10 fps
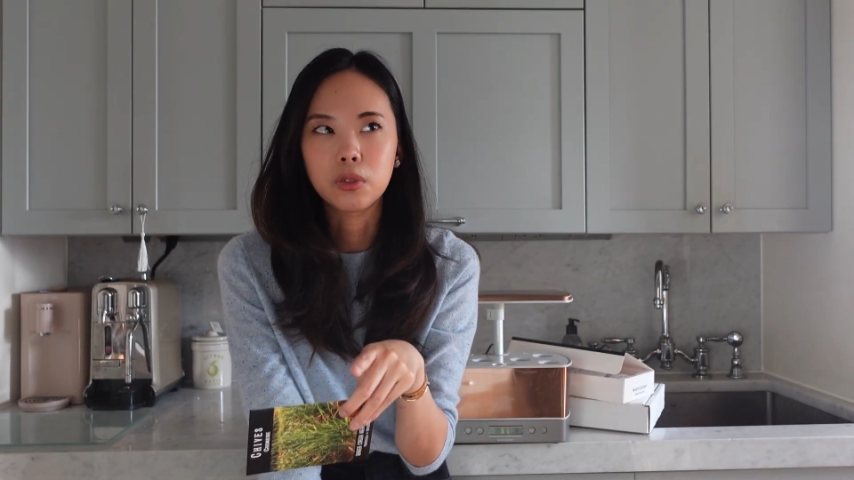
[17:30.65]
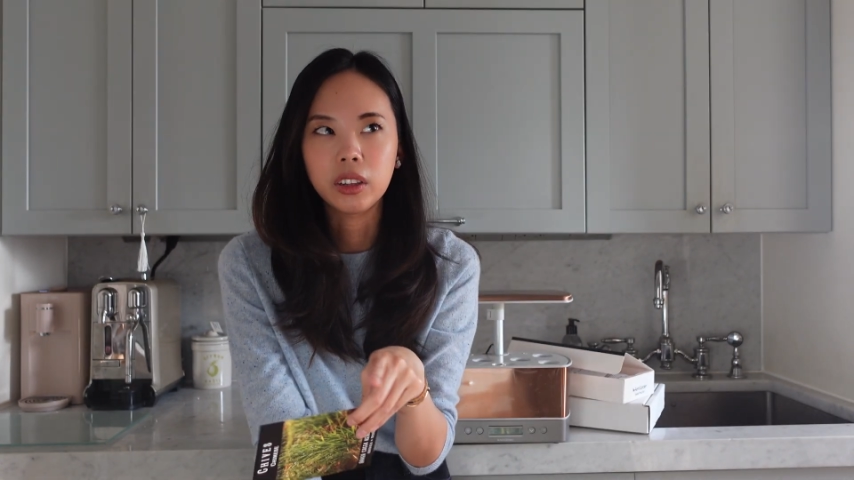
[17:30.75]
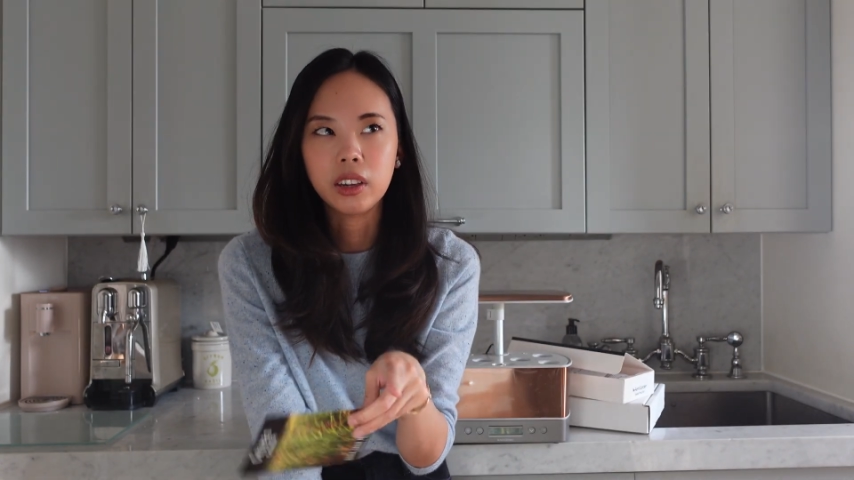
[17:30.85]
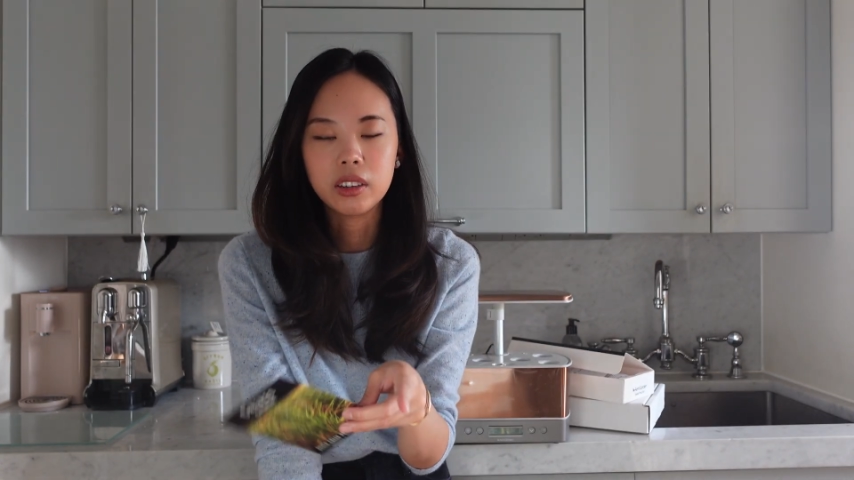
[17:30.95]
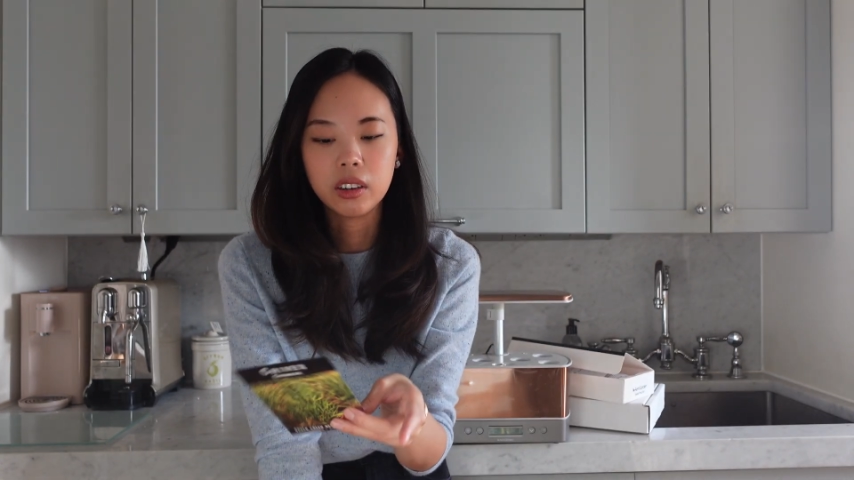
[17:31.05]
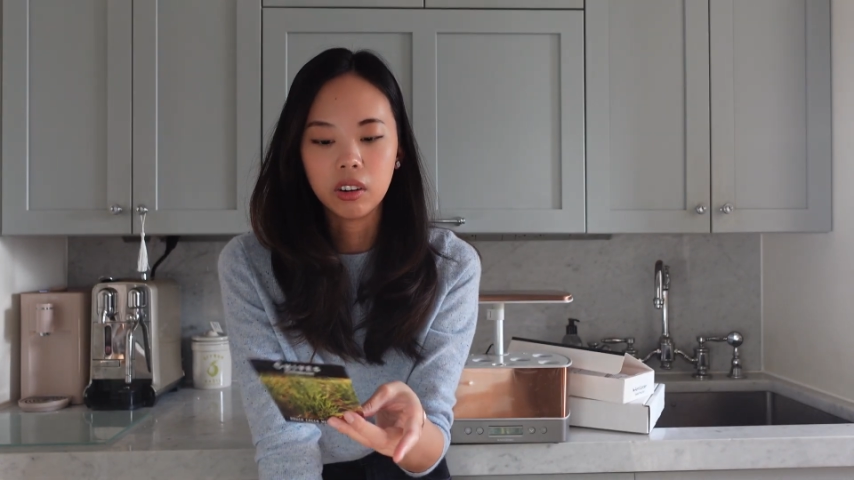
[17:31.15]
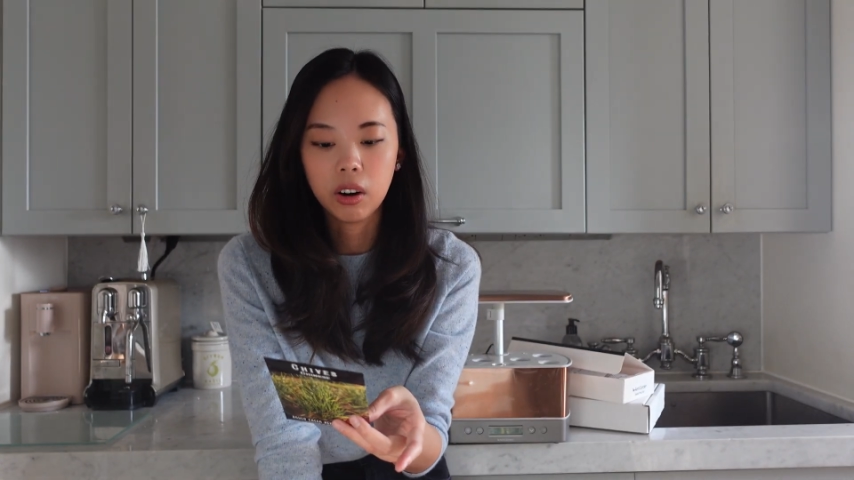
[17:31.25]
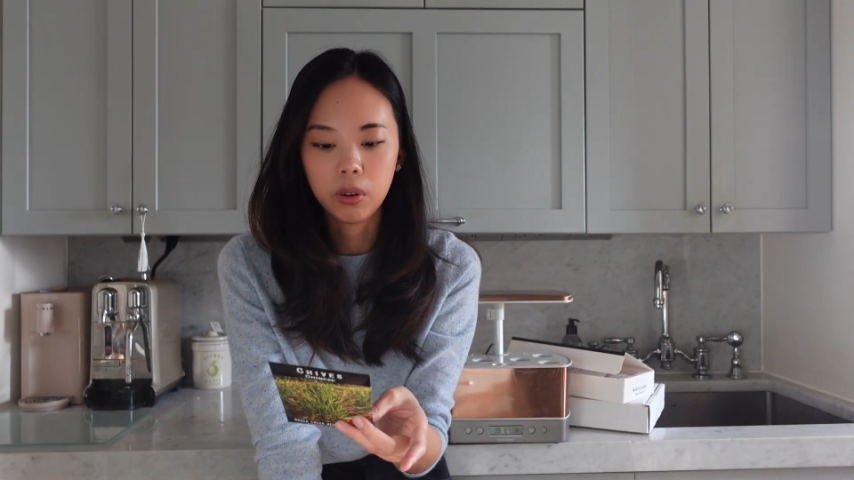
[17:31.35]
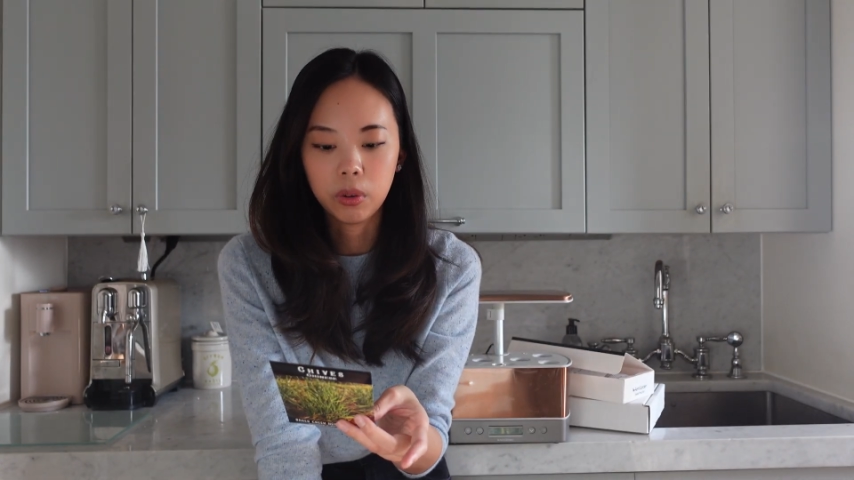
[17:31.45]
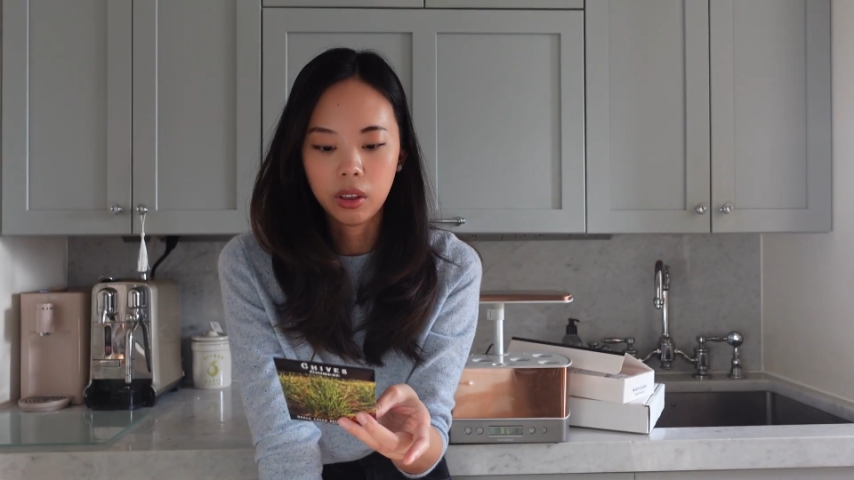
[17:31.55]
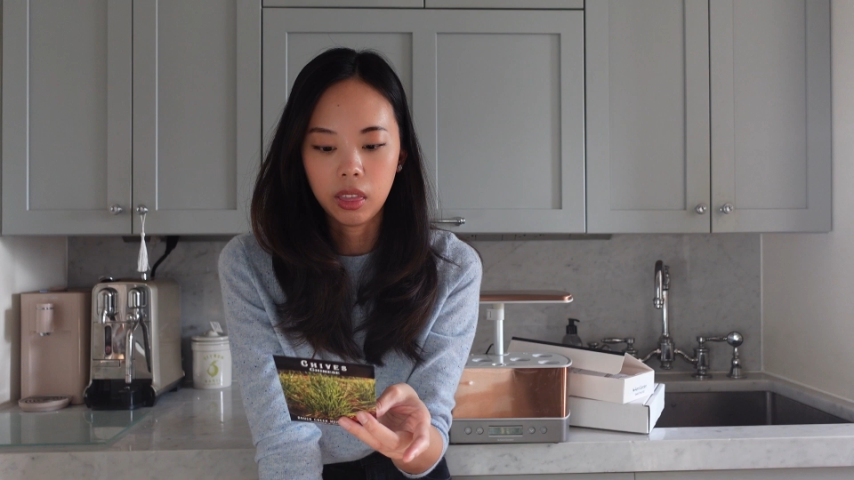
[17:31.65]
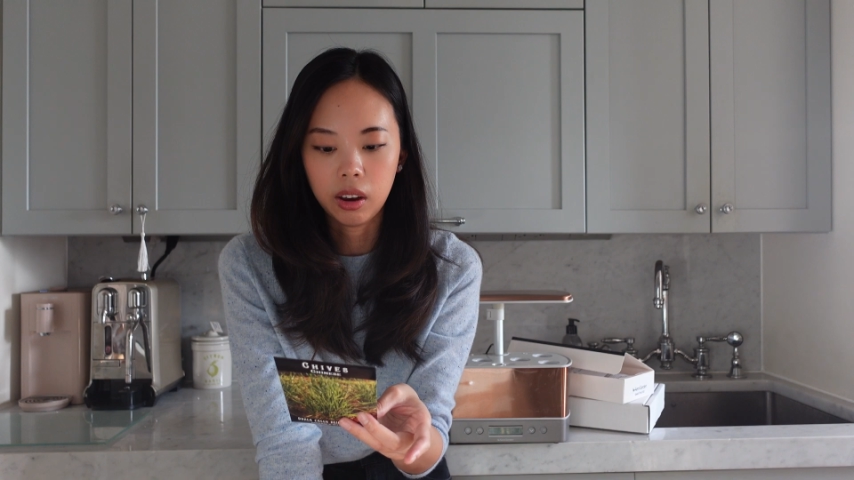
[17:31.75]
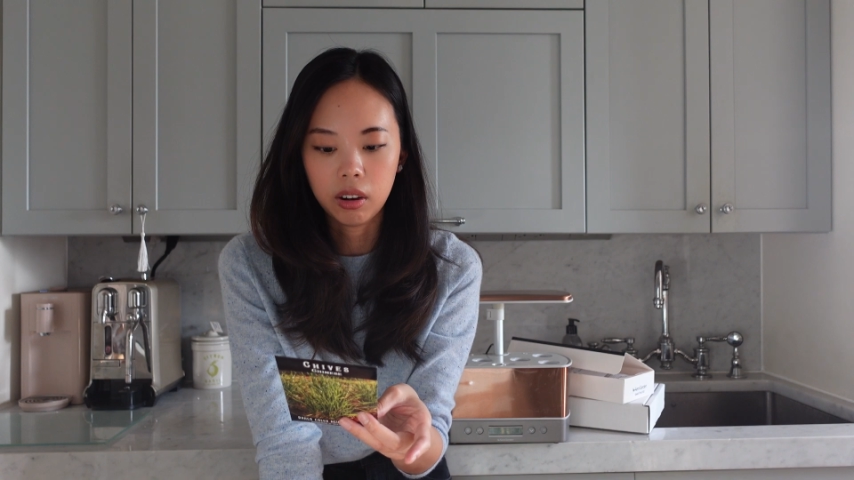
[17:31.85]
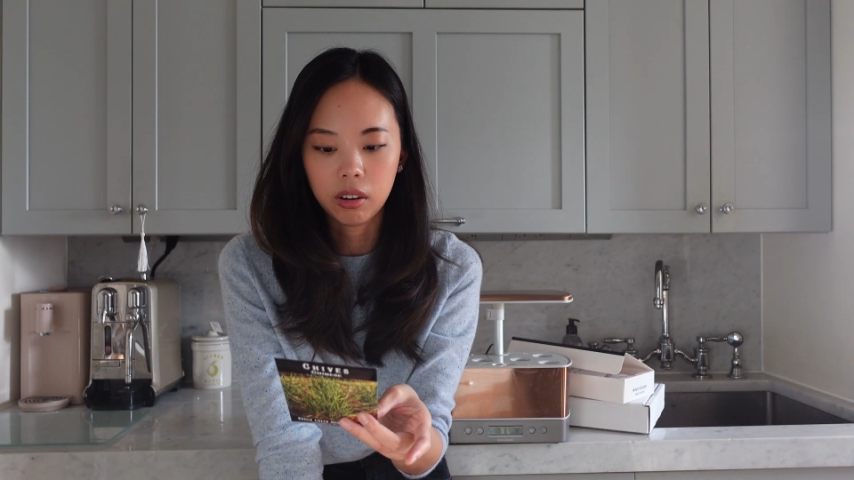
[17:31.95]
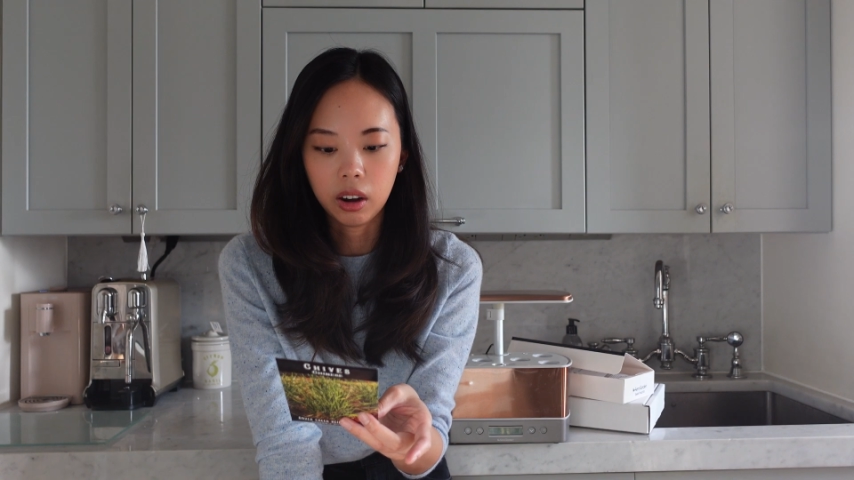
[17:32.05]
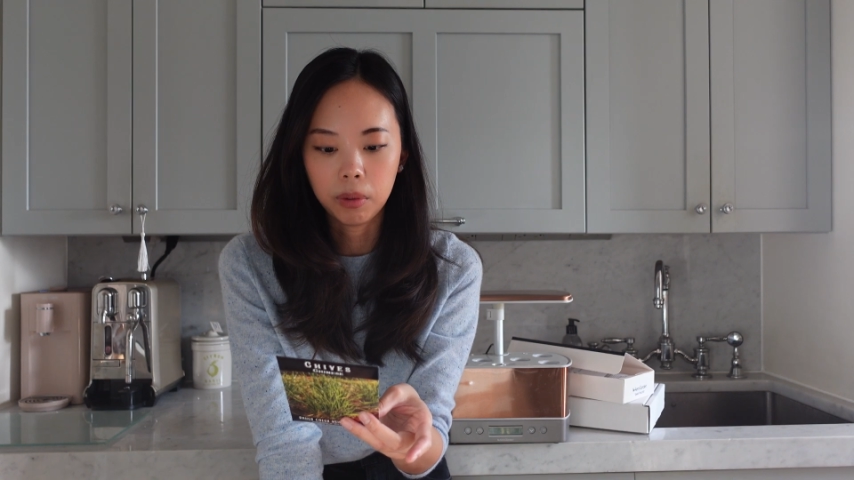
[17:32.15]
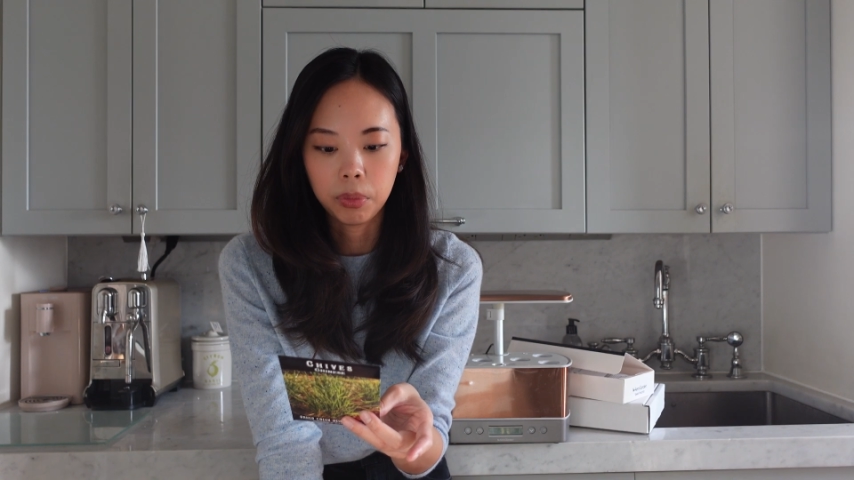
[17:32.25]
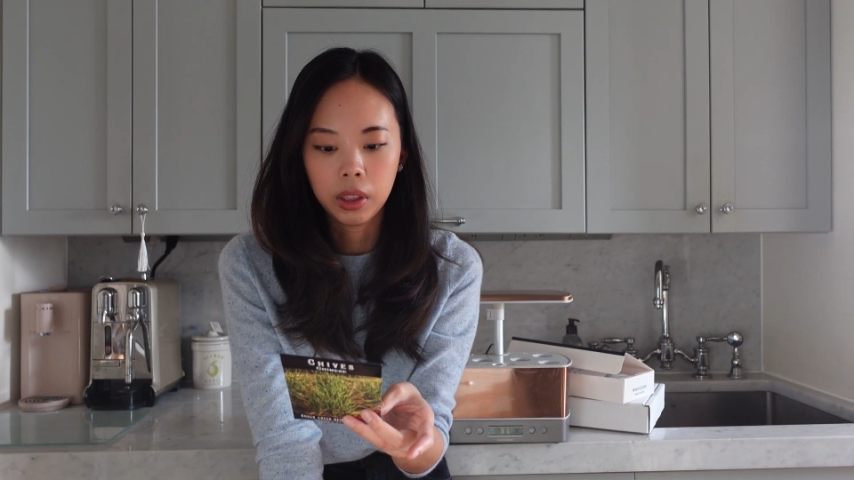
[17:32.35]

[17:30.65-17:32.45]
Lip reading: really easy to grow in the AEROGARDEN.